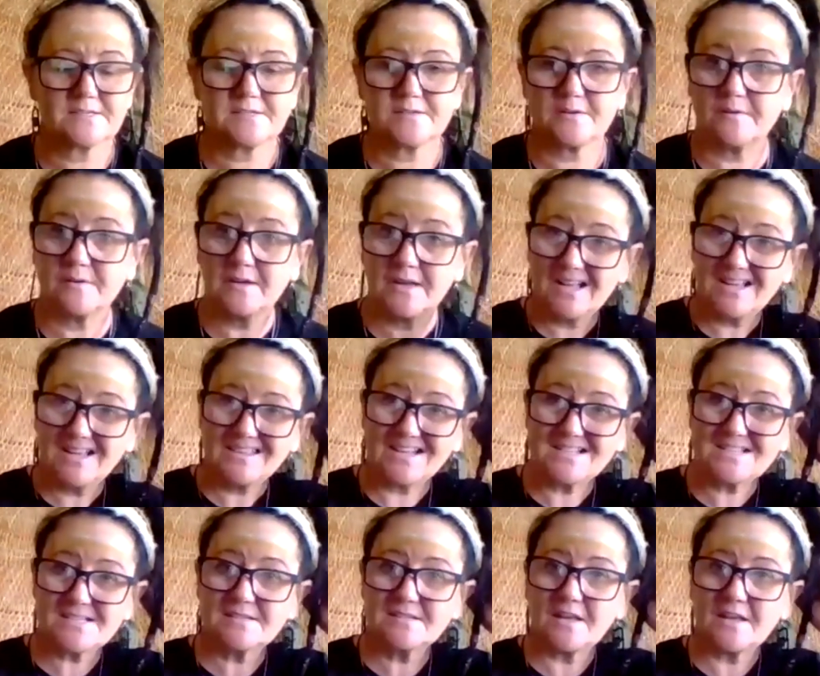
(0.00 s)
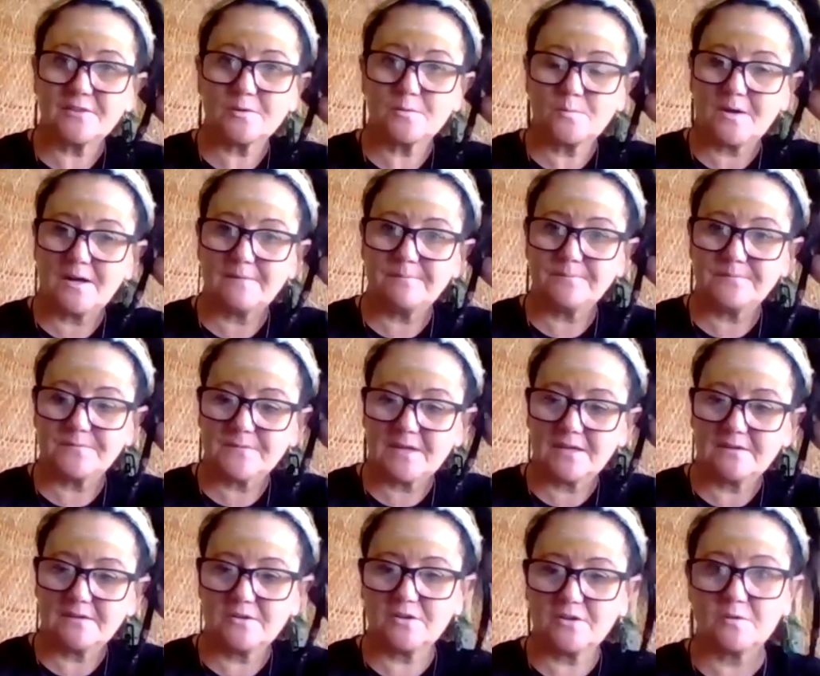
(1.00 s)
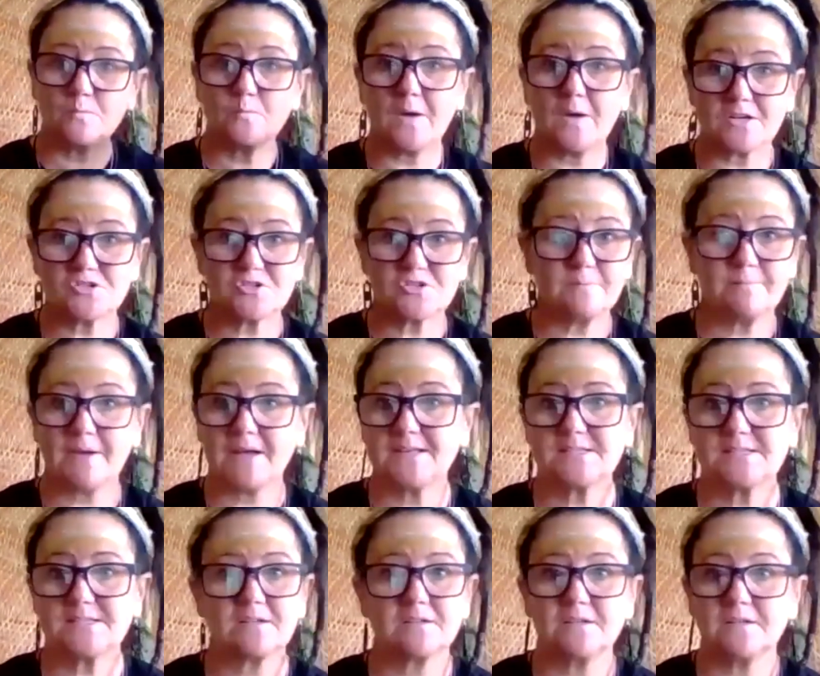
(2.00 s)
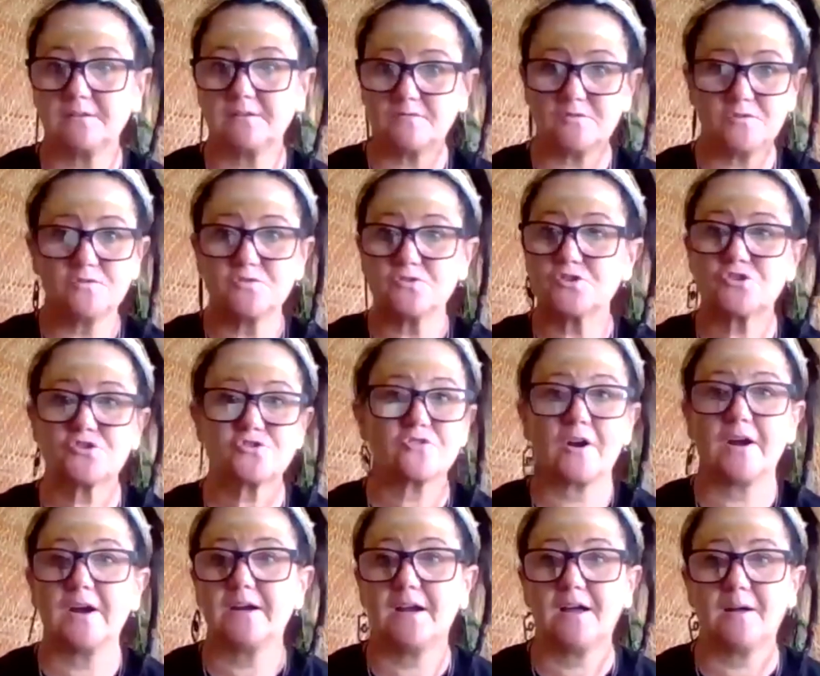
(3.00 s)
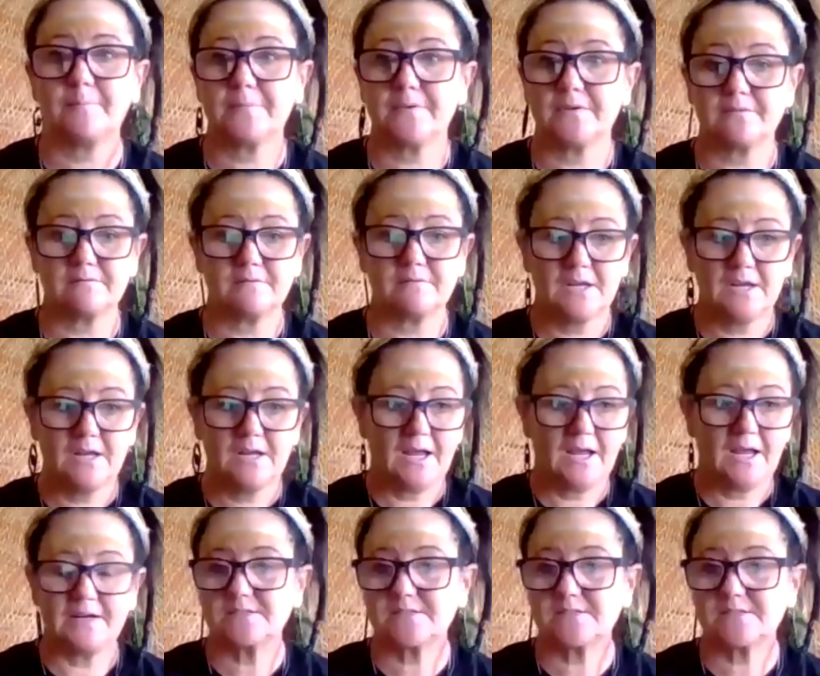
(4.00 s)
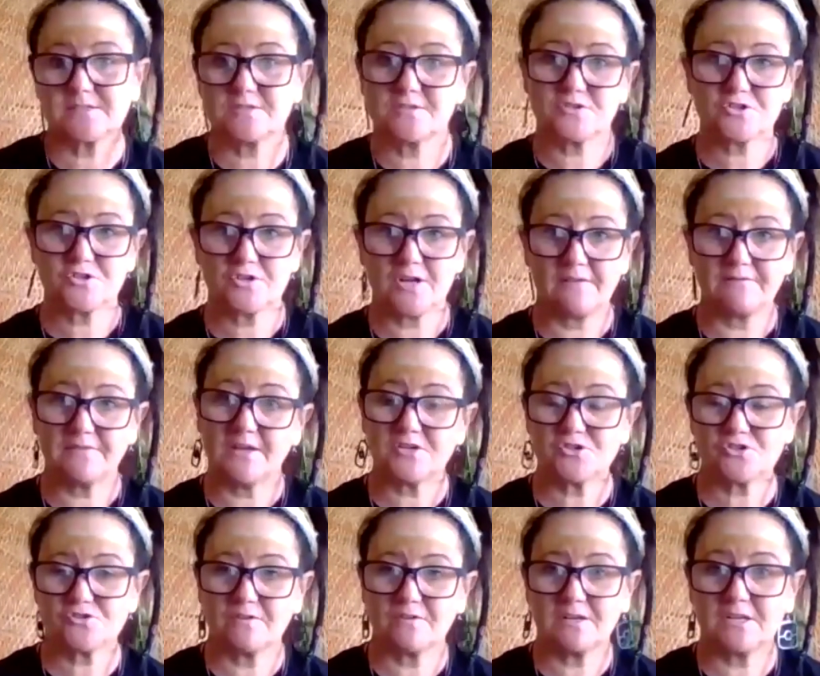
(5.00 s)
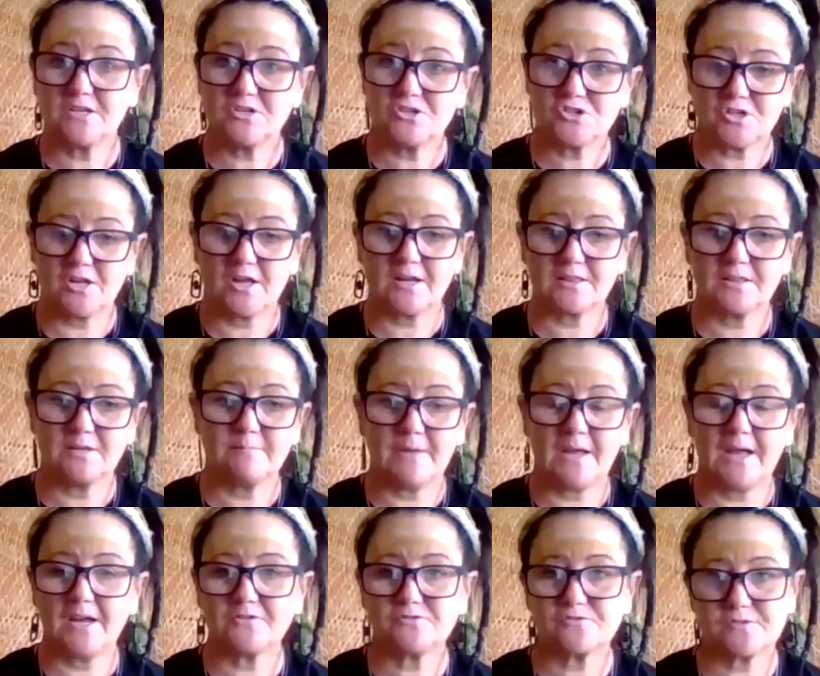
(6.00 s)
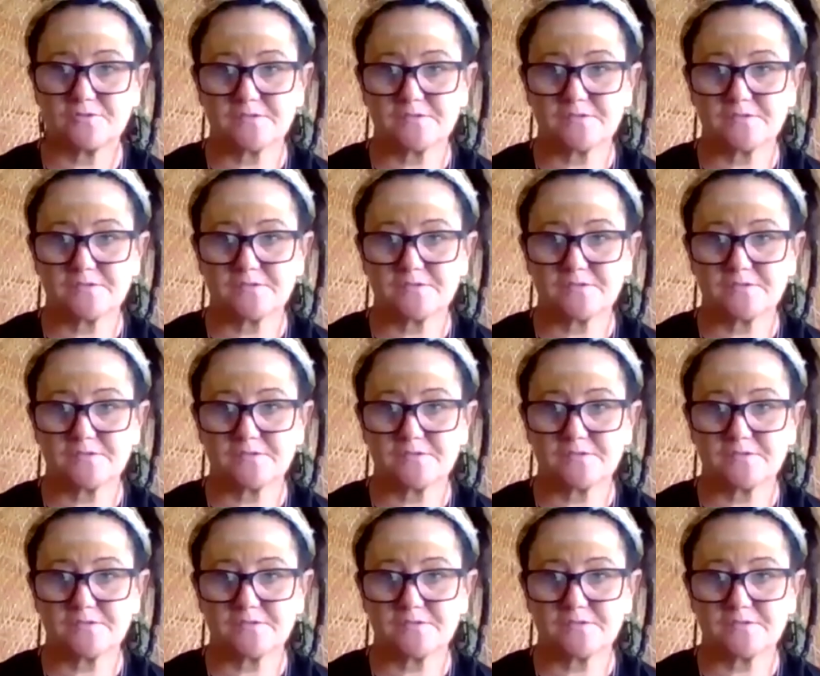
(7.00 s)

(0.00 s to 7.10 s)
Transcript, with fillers: So that's another one that you can actually basically use straight up, and and it doesn't have that shrinkage like Lomandra.